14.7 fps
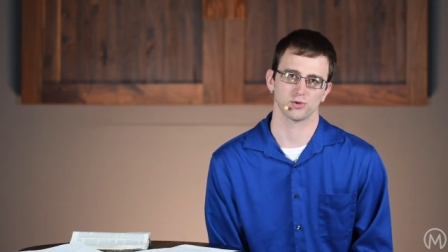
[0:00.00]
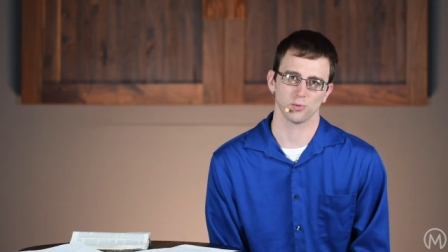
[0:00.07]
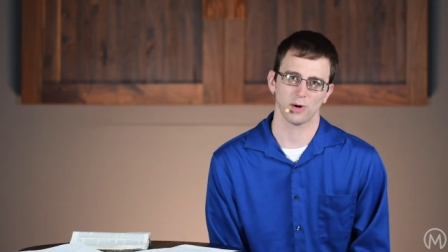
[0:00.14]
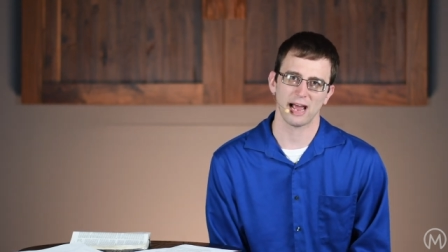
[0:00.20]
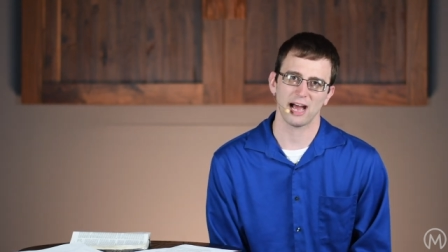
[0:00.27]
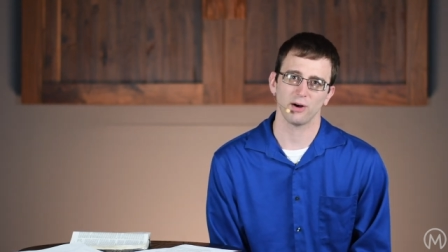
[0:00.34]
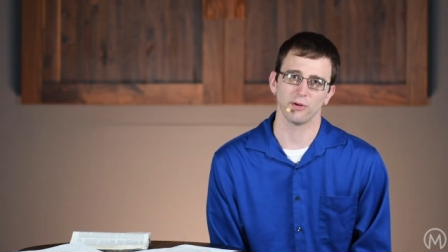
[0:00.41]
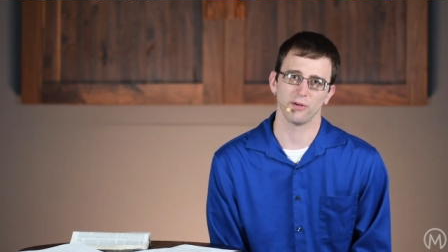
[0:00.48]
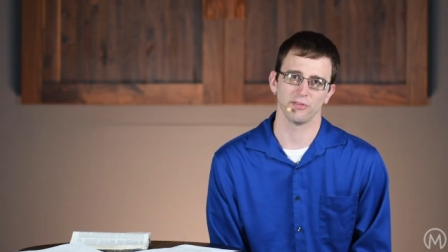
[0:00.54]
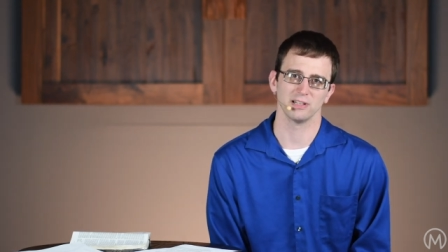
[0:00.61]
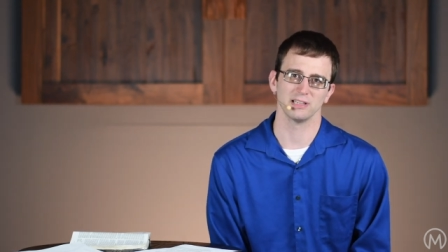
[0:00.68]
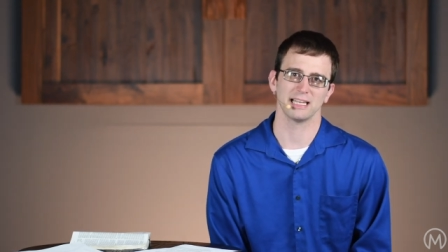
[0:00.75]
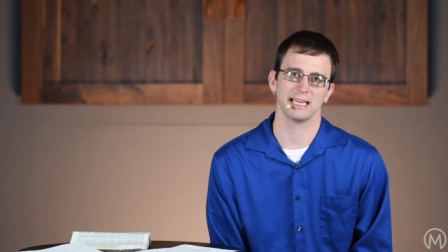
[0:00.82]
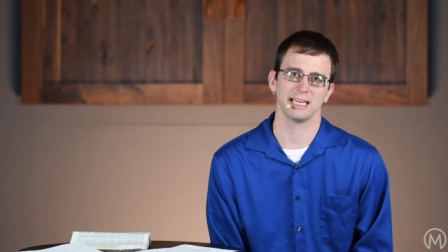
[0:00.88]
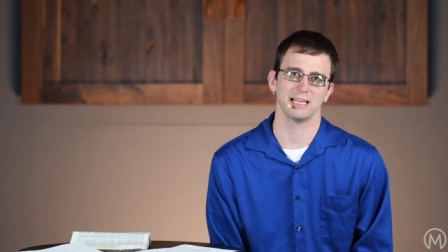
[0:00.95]
drought on
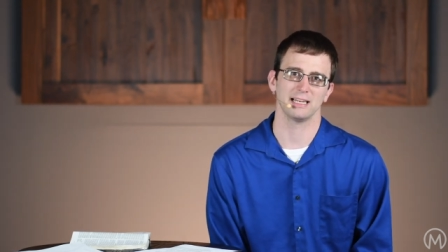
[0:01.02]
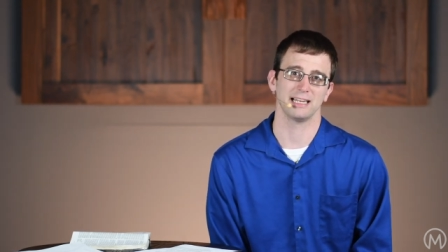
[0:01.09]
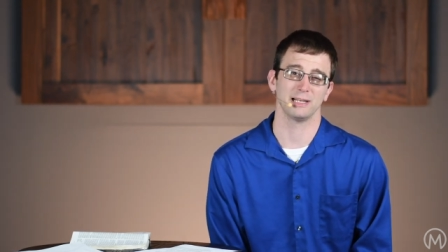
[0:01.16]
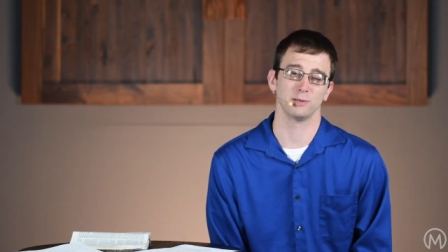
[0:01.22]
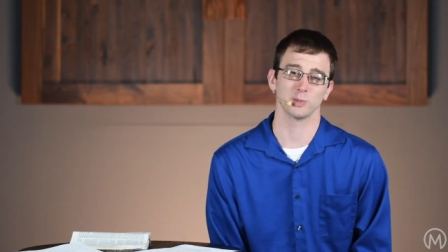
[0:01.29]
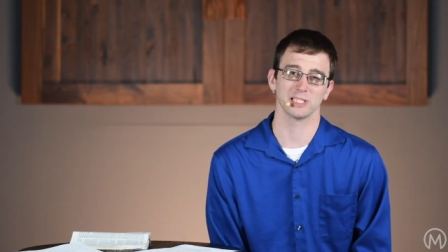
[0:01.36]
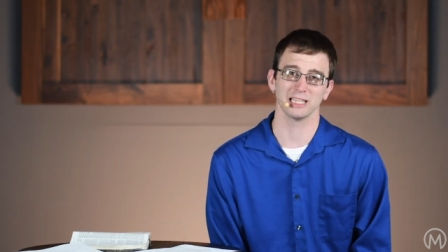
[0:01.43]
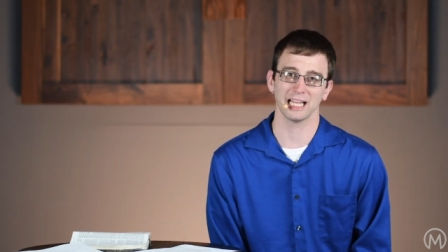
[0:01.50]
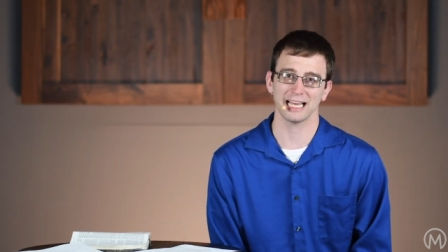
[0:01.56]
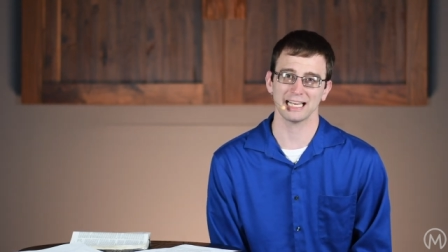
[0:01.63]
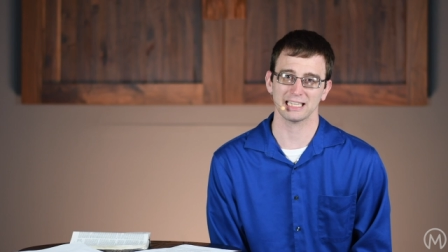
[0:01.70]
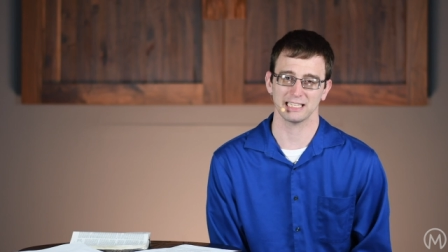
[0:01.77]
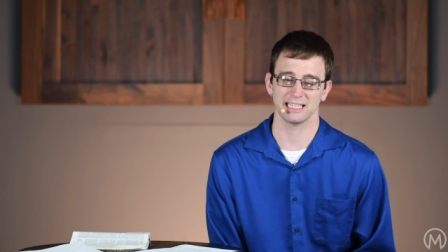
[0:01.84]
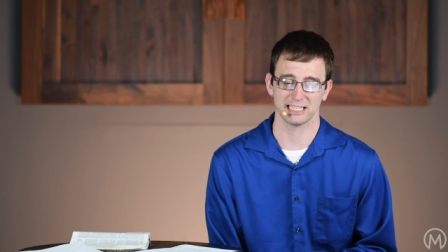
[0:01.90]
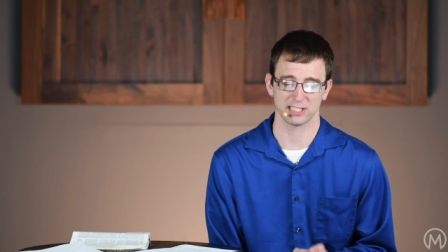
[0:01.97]
the land, and it was
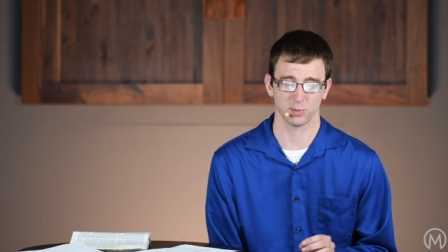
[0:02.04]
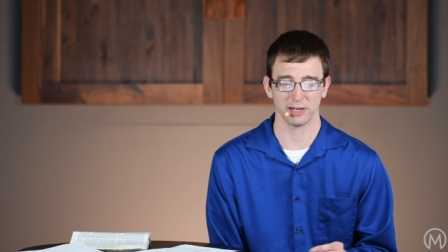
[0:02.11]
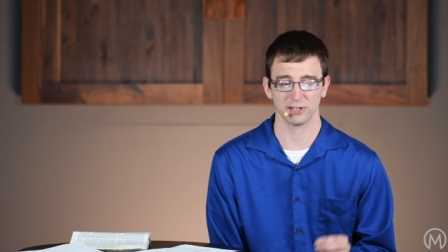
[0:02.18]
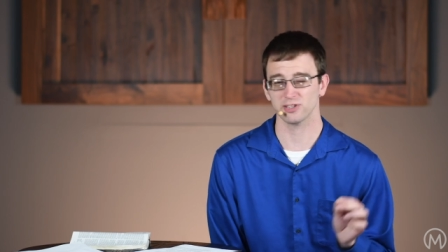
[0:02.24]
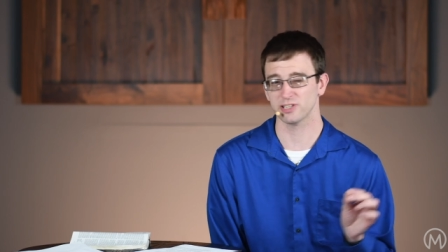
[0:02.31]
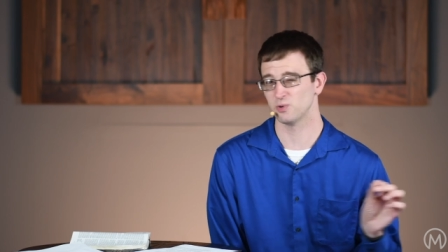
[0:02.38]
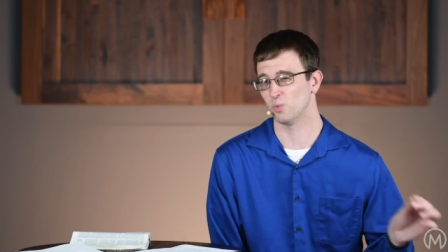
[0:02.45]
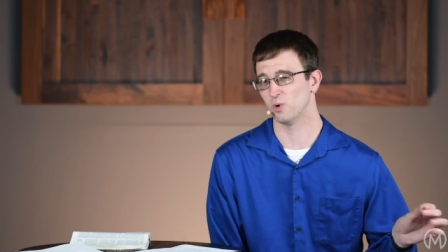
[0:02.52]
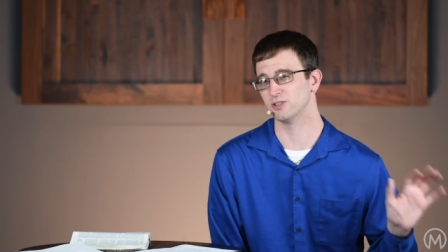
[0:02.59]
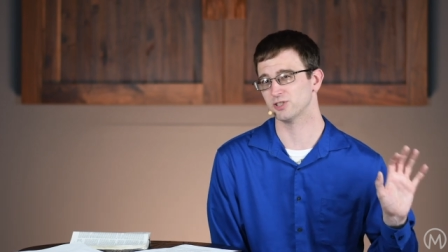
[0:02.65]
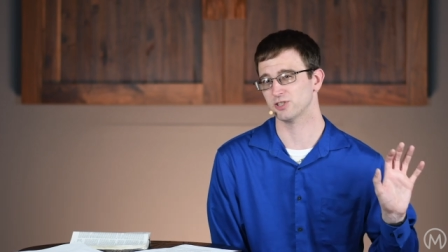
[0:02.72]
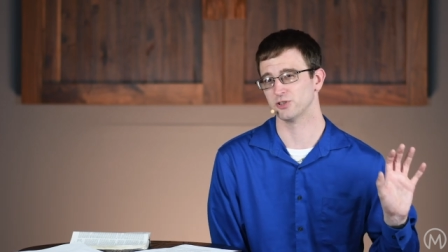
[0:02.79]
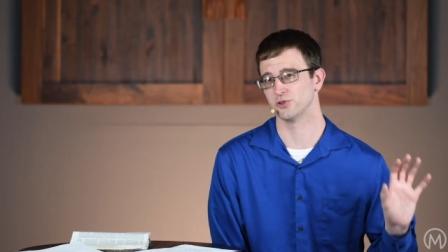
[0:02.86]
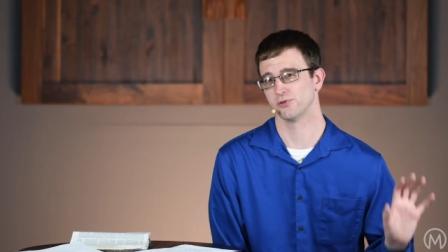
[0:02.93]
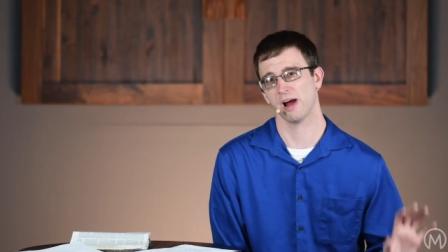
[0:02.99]
likely, especially
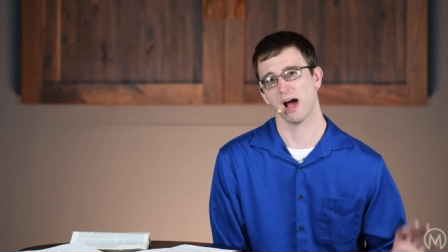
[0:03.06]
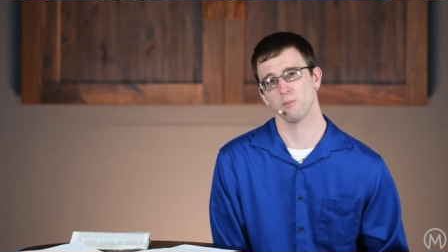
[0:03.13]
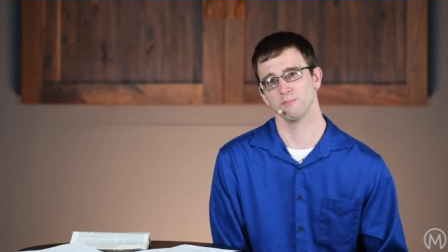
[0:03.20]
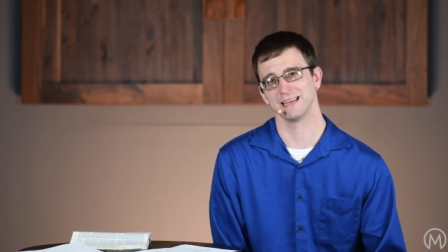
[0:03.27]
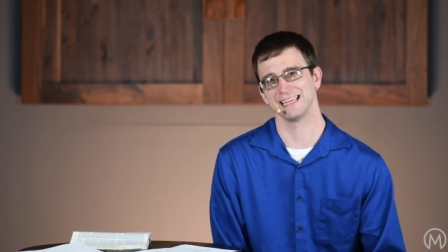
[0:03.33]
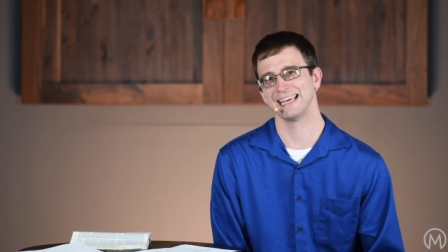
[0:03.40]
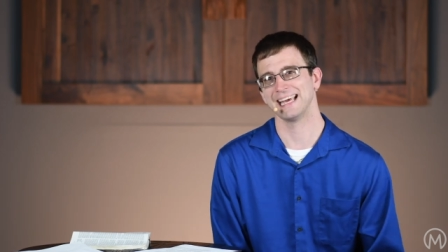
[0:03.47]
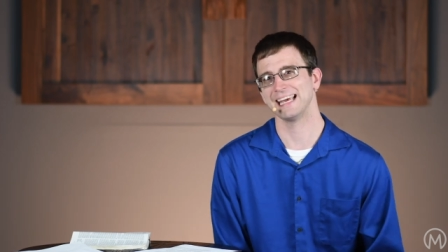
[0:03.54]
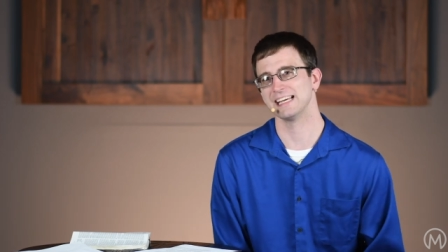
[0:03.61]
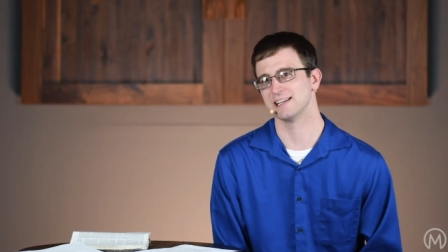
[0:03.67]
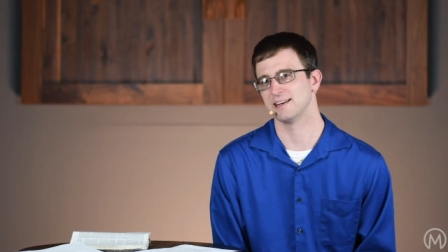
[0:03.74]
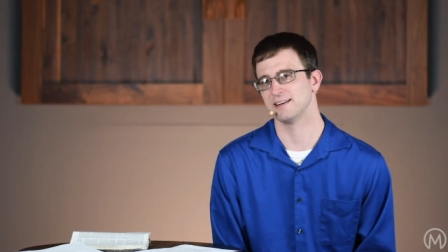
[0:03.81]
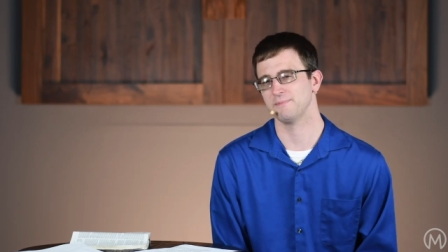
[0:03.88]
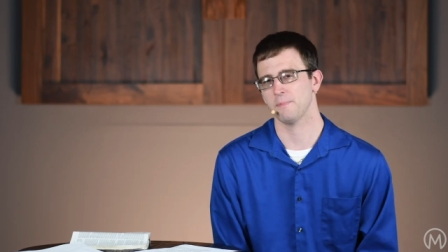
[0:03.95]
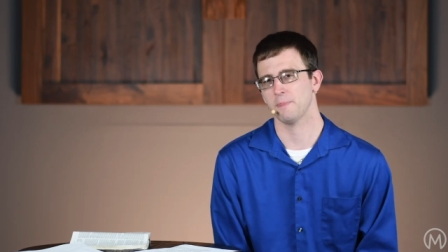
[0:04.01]
once the drought
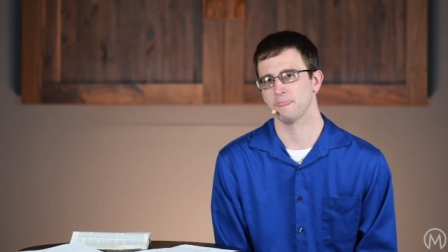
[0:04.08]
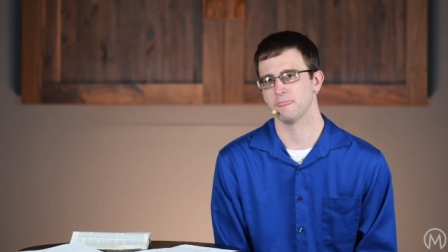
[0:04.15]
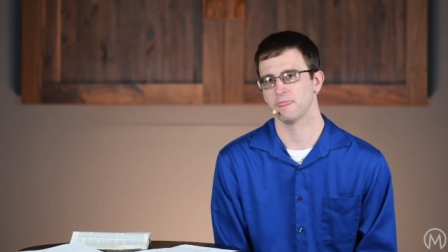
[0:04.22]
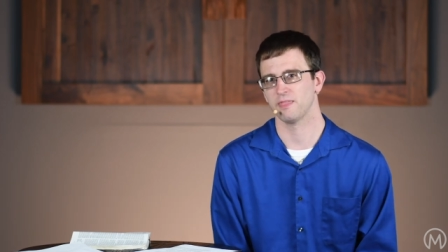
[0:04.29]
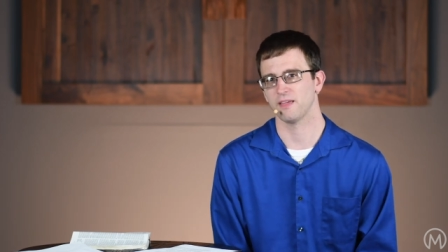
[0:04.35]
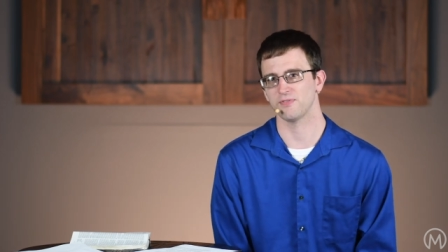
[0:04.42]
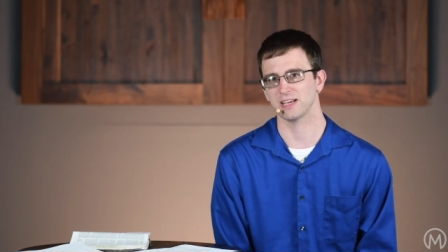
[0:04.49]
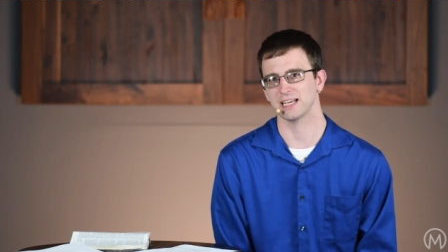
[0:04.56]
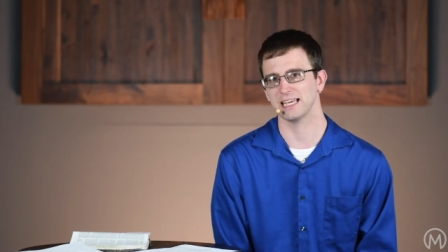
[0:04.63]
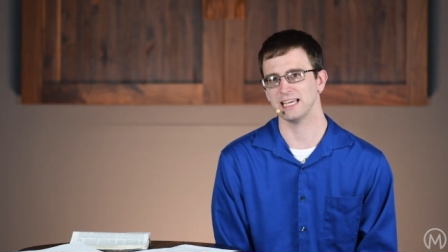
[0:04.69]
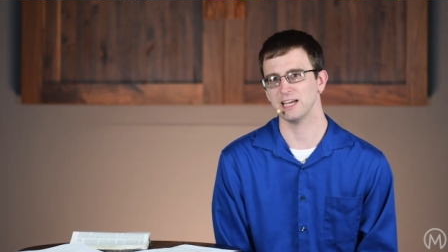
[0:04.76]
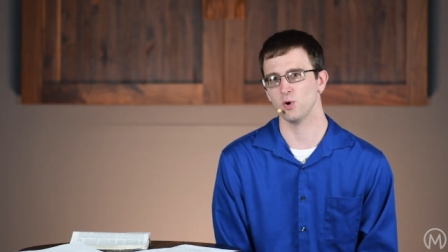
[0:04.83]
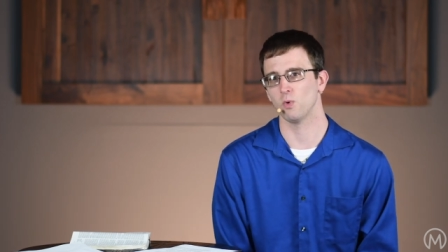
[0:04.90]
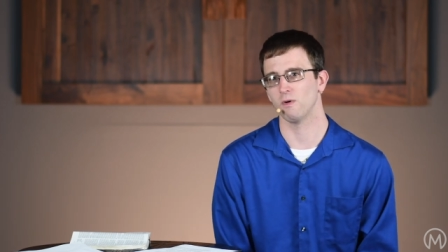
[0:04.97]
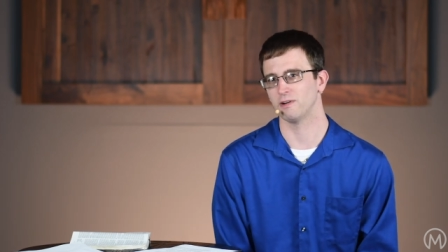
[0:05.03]
began, that the
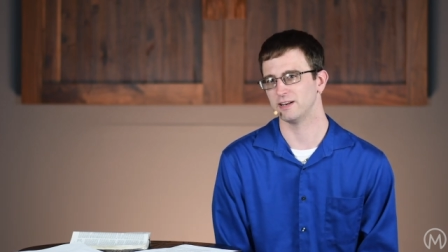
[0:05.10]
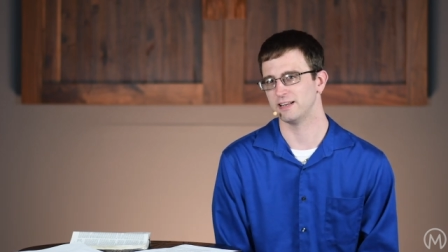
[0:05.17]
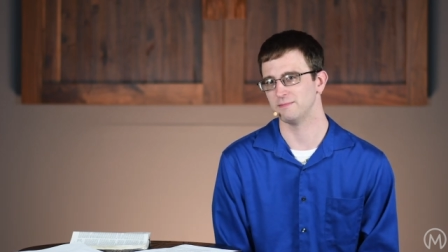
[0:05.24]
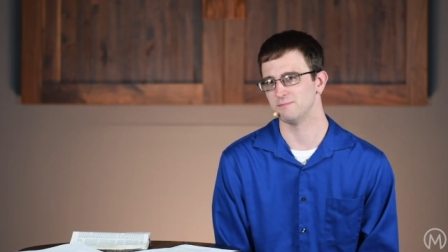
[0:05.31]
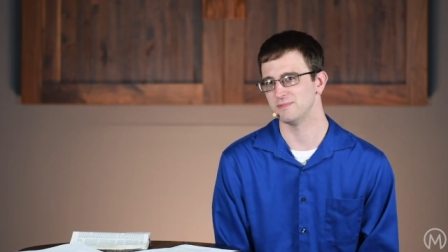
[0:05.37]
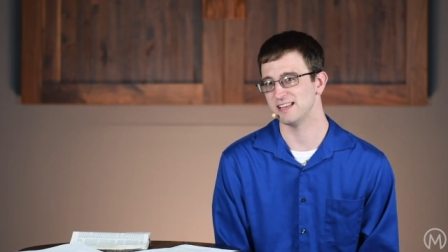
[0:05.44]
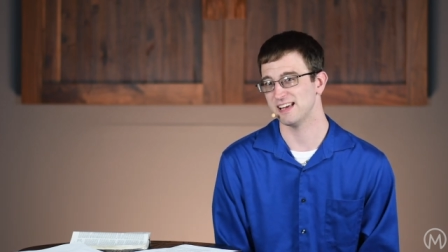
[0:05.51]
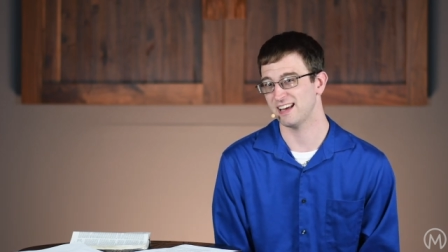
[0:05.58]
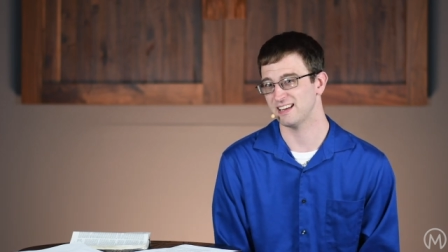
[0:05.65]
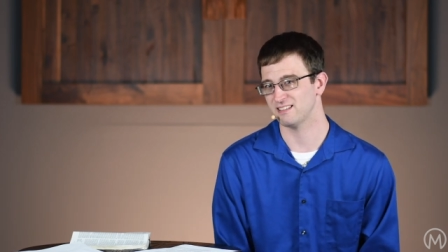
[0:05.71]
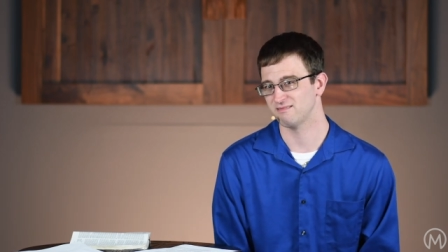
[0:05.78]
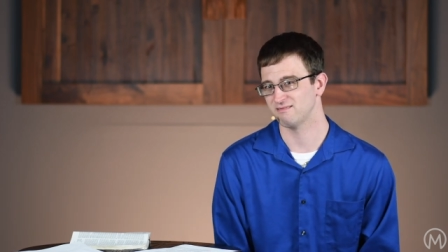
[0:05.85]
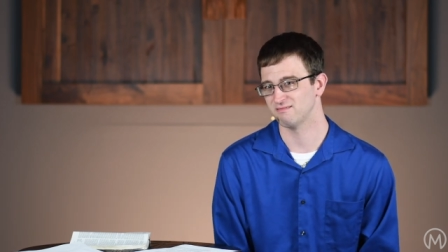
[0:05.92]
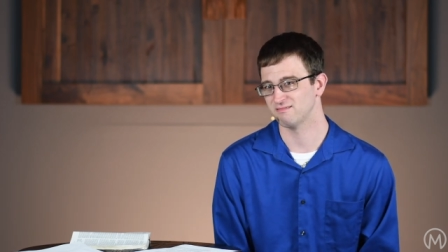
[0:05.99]
king wanted him dead,